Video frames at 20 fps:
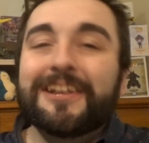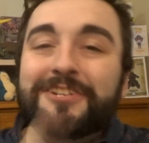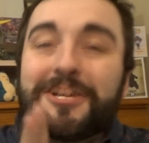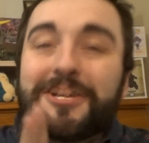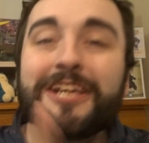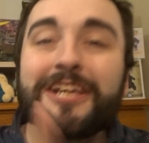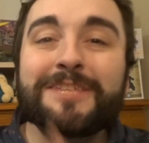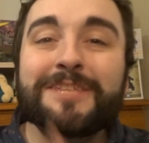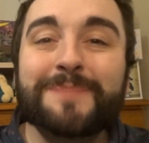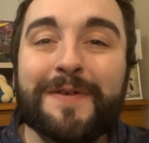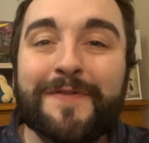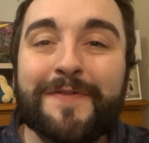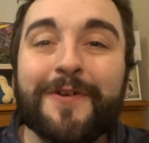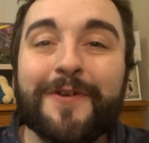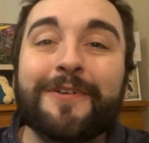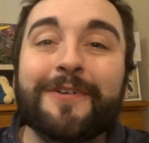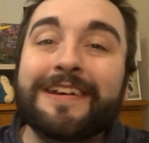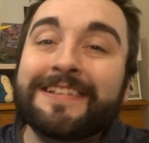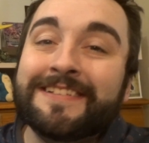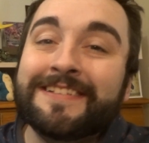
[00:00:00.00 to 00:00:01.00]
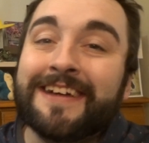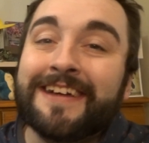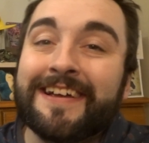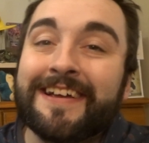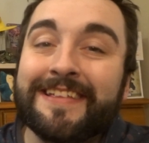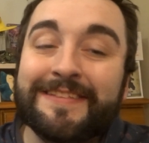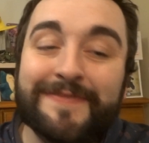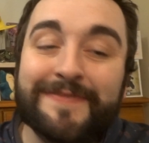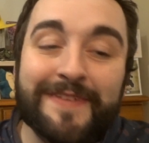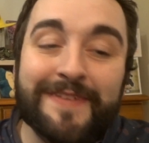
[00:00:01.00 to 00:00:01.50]
Just before I start
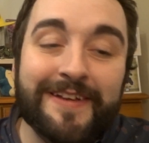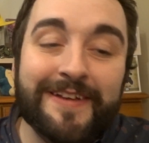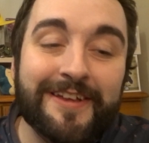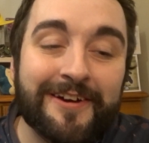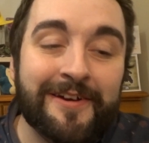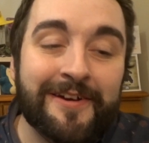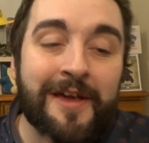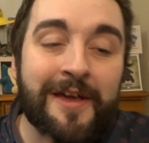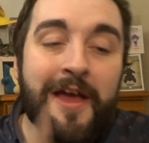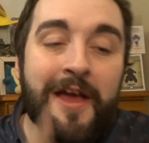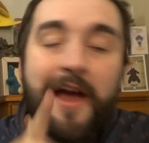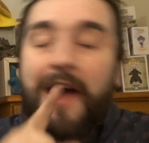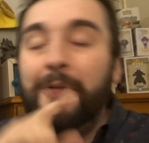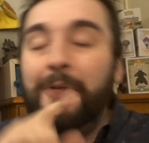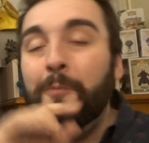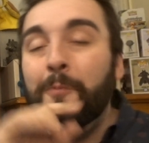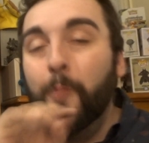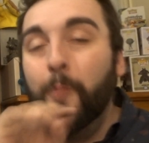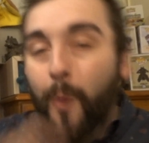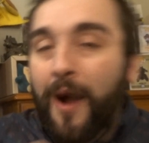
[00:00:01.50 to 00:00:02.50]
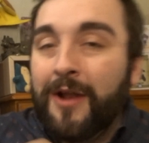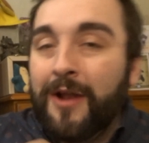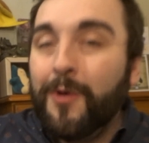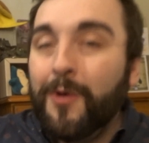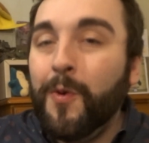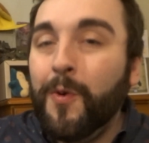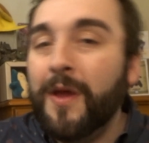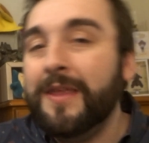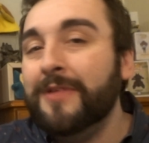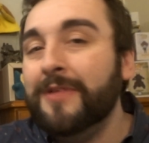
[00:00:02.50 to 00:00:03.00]
this video, one
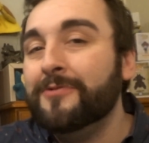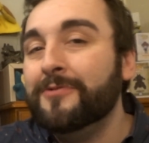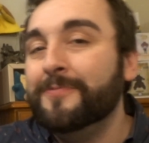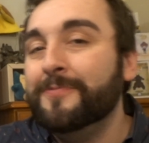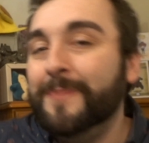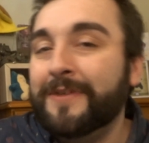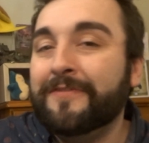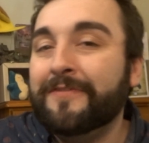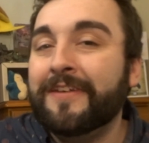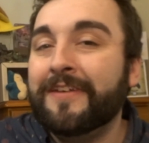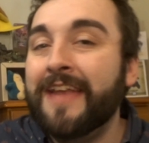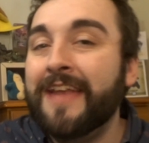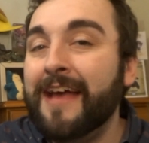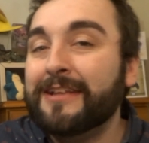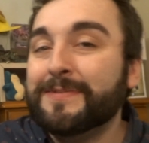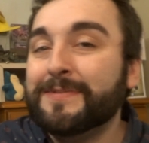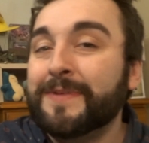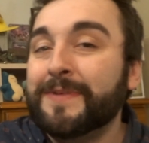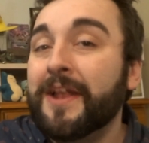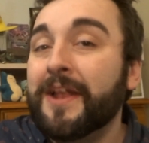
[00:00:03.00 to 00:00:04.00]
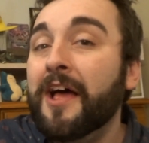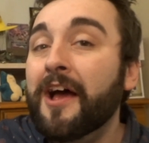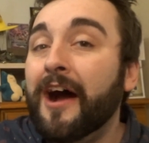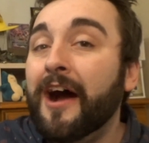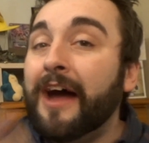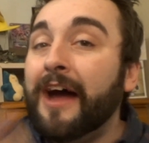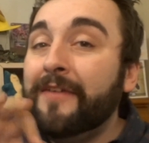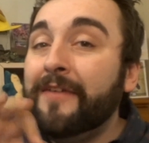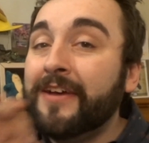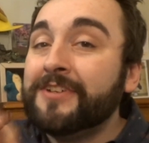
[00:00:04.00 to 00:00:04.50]
quick little bit of an announcement.
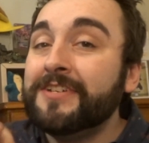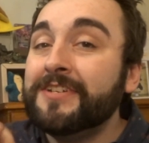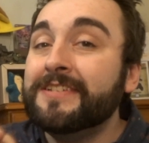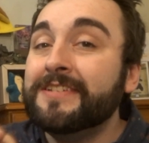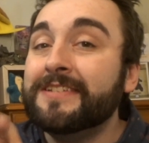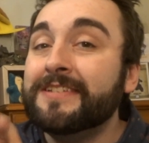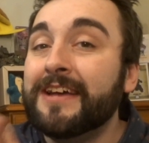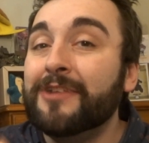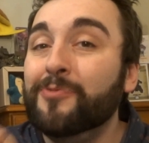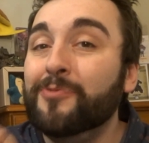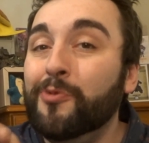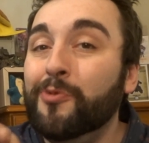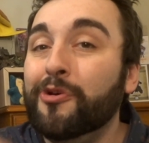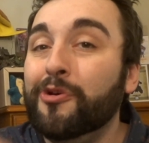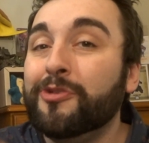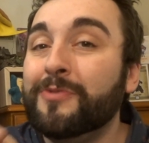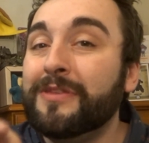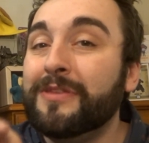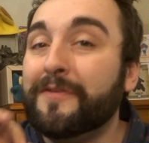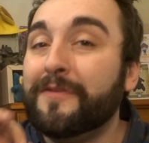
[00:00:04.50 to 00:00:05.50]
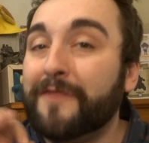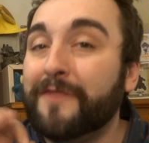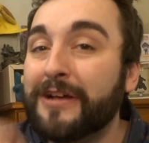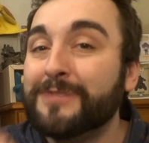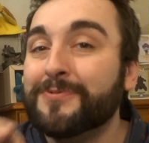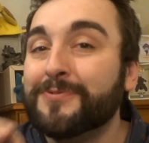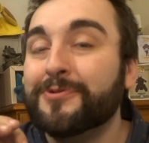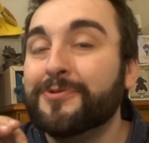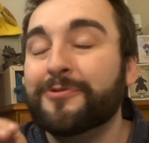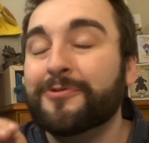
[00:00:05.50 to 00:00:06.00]
I've actually started working with a
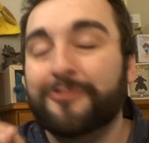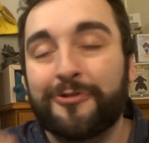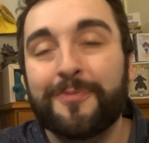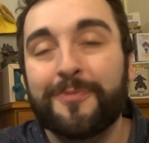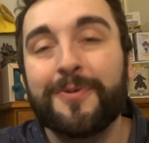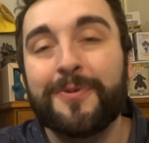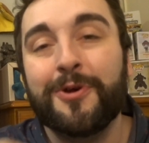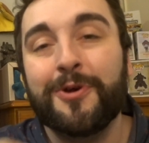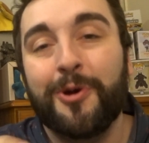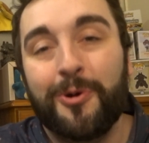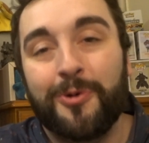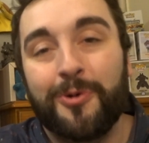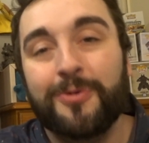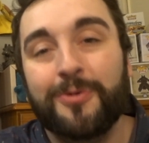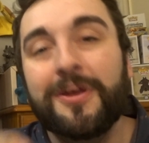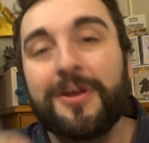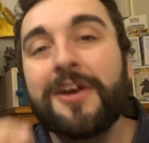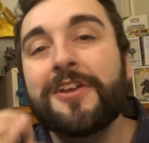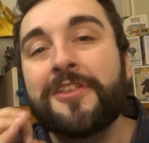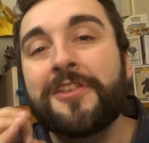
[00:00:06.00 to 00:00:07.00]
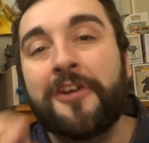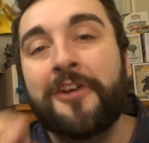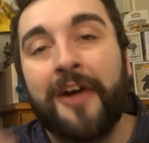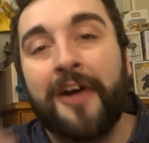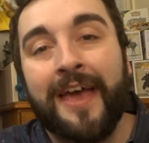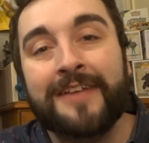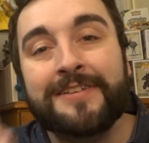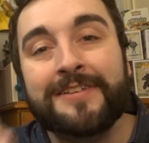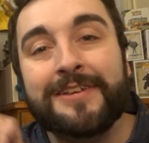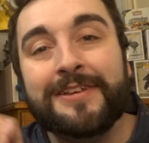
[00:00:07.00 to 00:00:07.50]
Facebook group called
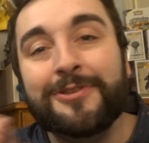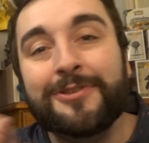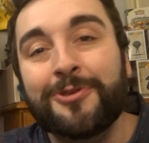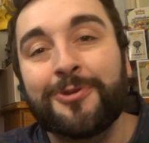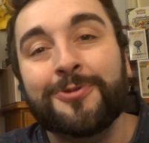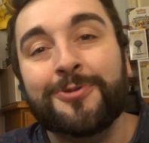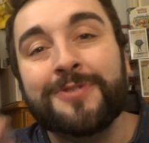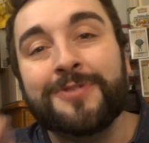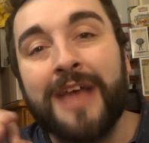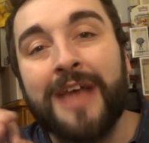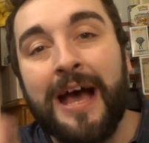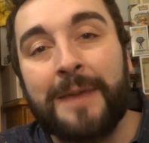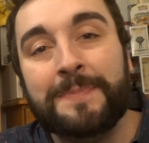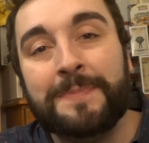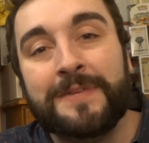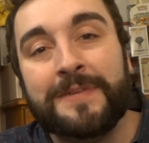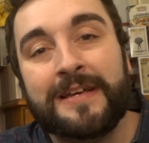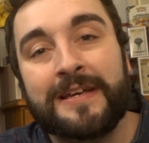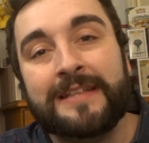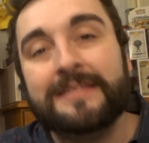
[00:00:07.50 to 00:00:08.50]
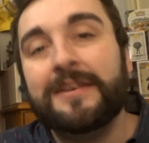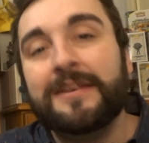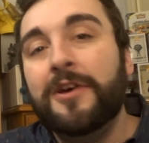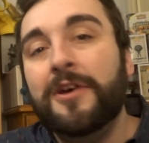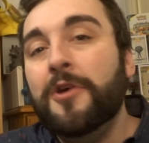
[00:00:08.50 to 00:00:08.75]
Niantic News Updates.